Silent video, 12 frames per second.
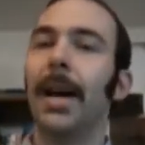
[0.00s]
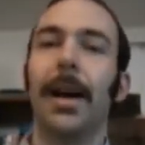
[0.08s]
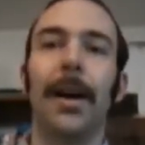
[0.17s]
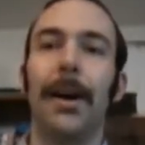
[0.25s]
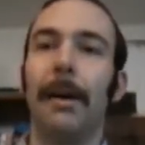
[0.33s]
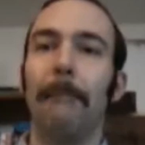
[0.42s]

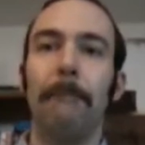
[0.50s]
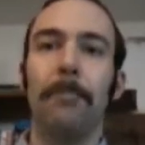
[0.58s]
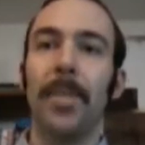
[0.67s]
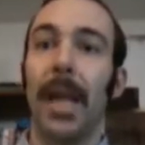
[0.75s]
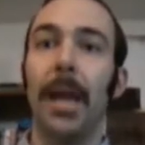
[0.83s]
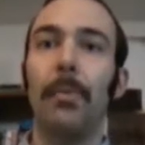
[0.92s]
Um,
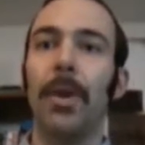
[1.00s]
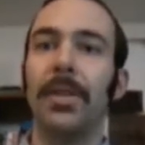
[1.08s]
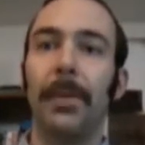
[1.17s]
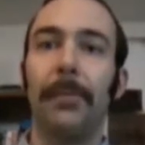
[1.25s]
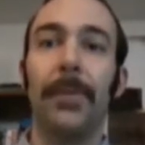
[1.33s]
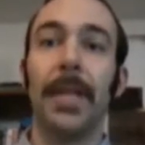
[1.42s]
it was
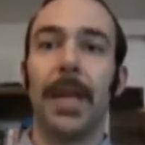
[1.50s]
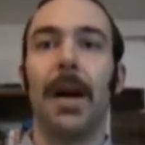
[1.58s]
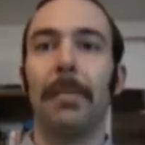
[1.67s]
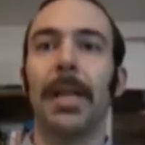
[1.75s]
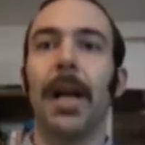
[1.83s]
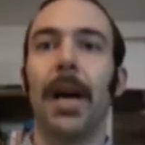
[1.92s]
a
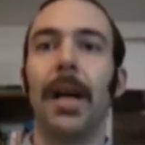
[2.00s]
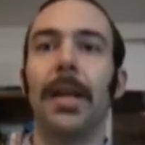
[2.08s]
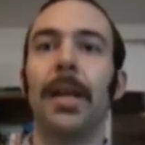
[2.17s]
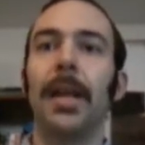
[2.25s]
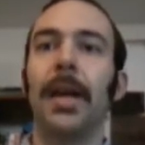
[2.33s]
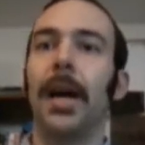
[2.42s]
phenomenon.
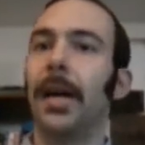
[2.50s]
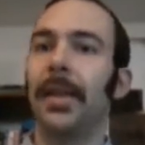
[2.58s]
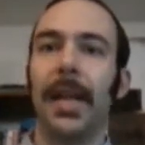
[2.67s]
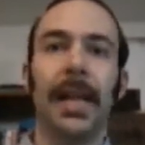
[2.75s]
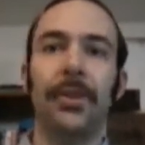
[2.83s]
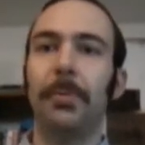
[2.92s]
Uh, the
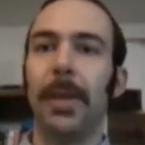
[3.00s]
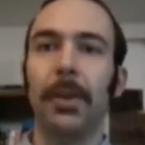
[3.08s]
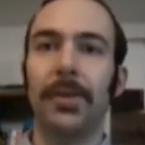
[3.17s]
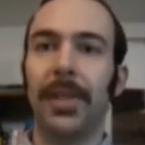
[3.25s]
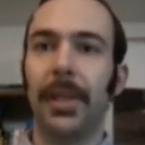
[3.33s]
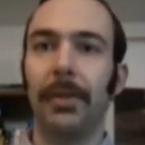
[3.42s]
HBO
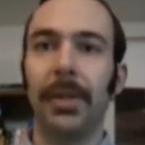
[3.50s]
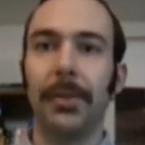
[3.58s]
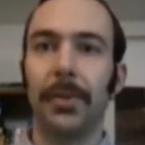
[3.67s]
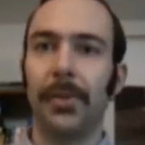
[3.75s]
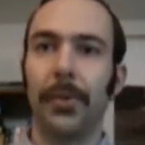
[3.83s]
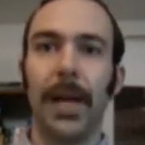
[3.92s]
series
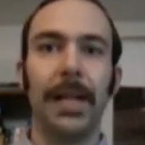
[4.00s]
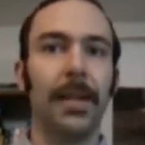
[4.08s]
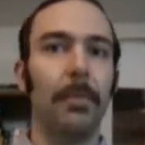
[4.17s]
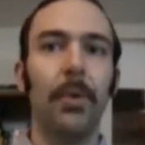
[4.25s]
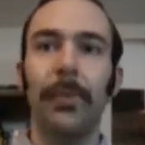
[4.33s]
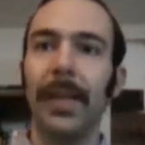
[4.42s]
was great, the
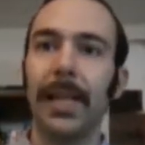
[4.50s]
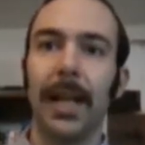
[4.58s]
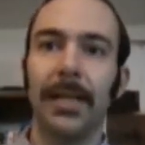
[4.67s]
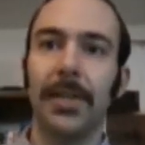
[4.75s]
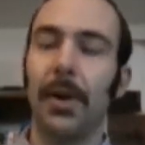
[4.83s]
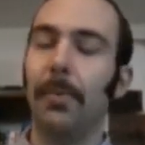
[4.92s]
movie,
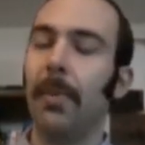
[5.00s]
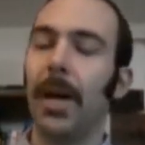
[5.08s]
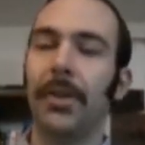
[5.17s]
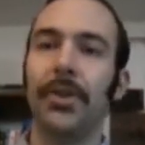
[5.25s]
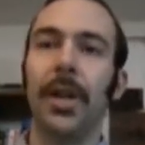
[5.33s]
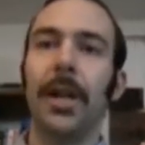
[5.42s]
not so
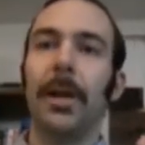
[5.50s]
much.